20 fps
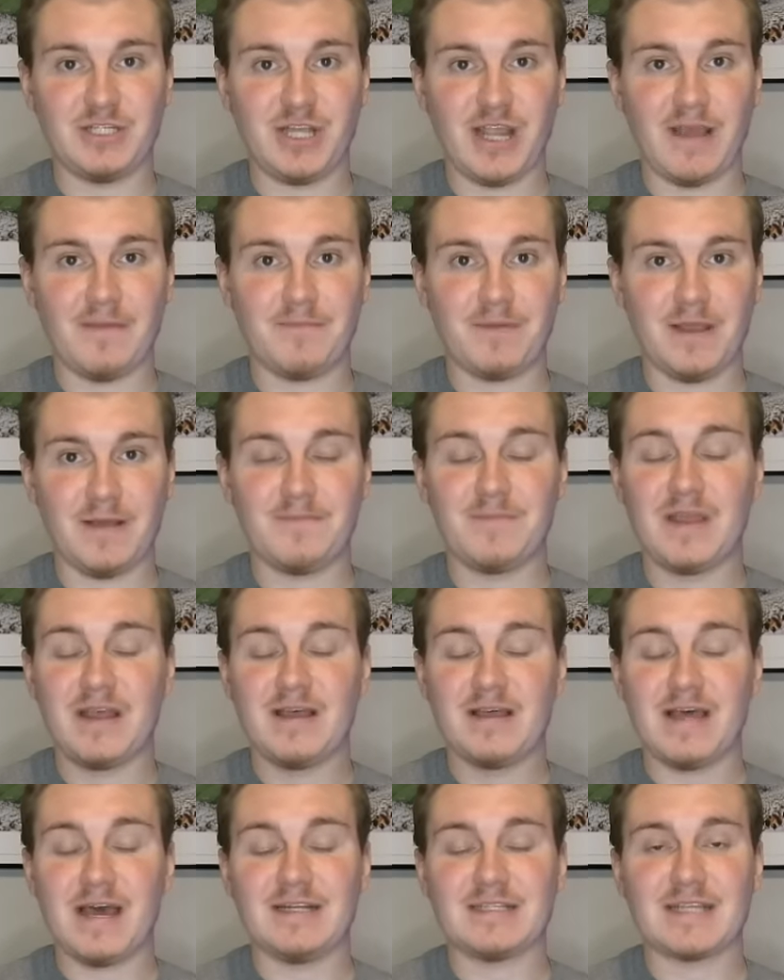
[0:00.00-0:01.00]
champion.
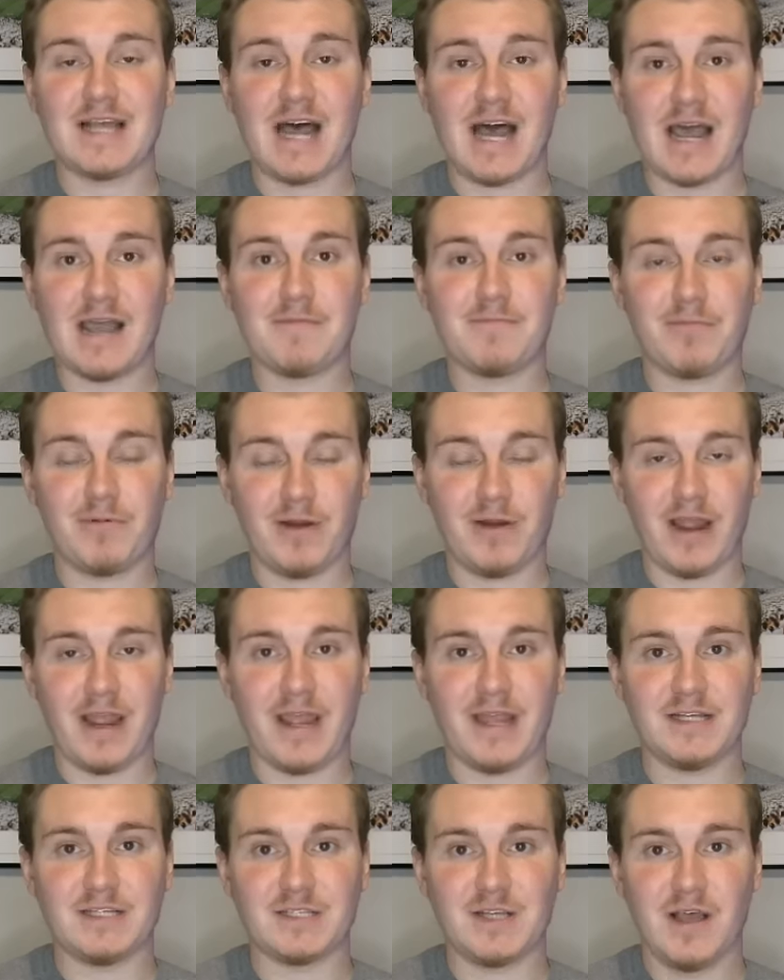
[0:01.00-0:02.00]
That is high
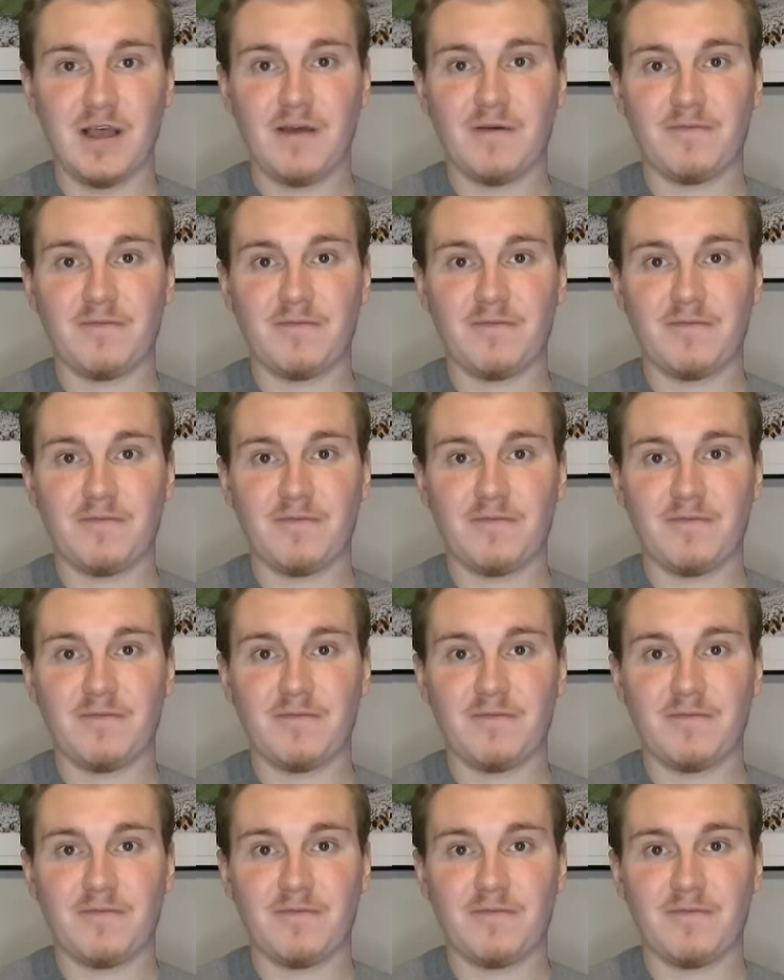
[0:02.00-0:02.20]
praise